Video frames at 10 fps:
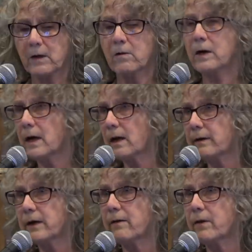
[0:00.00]
Coney
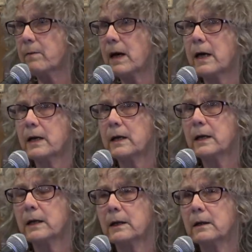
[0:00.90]
Island of the Mind
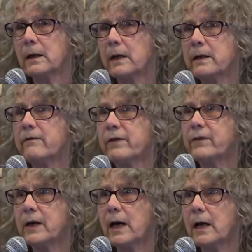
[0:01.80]
in
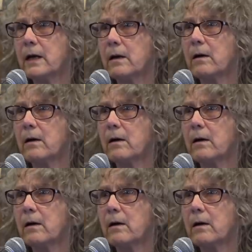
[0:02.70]
1958.